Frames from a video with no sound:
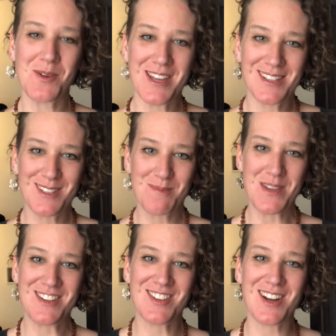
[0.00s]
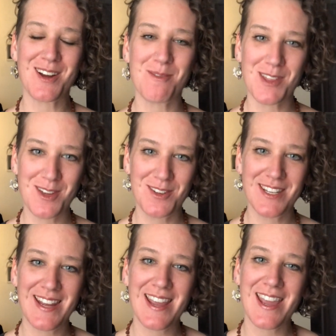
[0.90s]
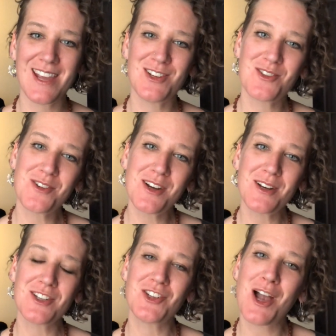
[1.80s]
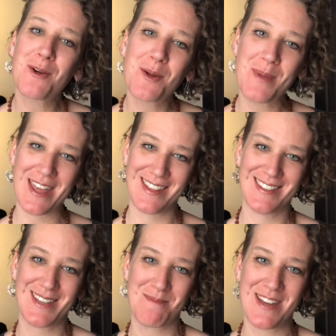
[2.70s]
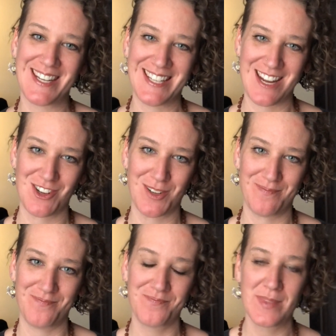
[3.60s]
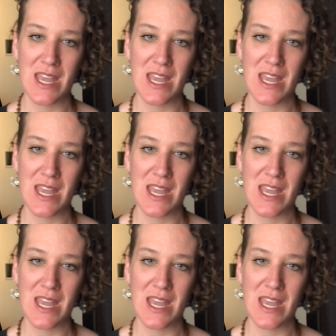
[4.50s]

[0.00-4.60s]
going to be sharing with you today a short chakra balancing meditation.